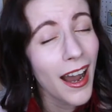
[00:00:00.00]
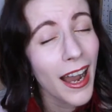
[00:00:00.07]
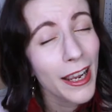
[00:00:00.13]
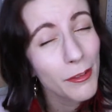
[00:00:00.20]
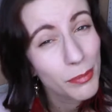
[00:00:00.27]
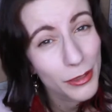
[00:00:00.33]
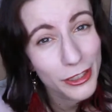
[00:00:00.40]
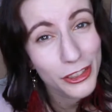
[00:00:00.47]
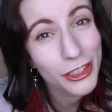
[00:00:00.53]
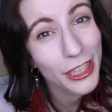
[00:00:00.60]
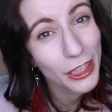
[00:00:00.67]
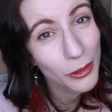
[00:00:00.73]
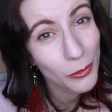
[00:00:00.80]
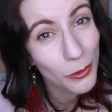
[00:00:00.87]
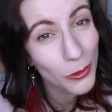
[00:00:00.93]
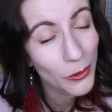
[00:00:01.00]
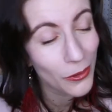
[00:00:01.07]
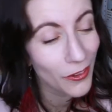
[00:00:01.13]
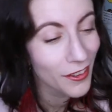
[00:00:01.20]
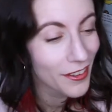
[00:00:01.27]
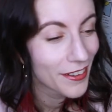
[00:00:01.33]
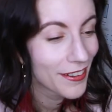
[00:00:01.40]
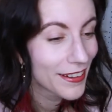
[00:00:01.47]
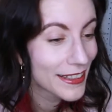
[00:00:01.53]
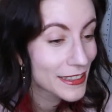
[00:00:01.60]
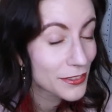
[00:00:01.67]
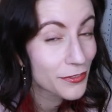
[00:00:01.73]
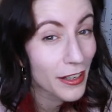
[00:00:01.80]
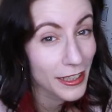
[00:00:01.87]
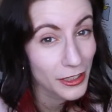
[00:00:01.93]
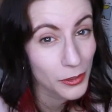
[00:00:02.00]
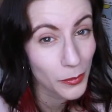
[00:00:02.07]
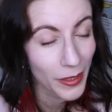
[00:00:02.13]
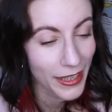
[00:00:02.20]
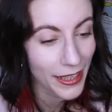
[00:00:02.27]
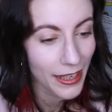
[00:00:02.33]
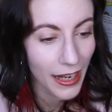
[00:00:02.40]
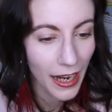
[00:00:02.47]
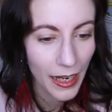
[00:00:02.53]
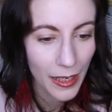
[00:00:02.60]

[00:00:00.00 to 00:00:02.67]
I appreciate you all. It's very sweet.